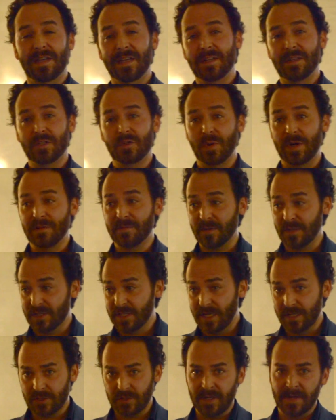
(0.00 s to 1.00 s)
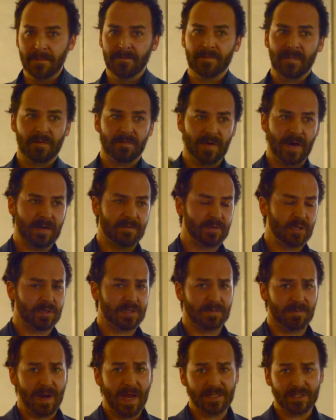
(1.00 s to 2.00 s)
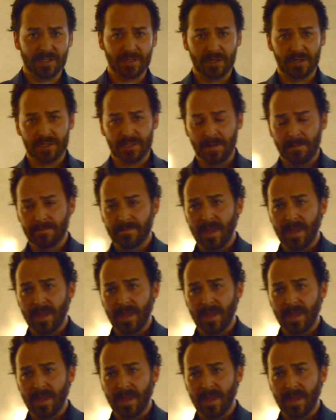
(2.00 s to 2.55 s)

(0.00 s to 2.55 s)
into the 21st century, friend of Joseph Ratzinger's,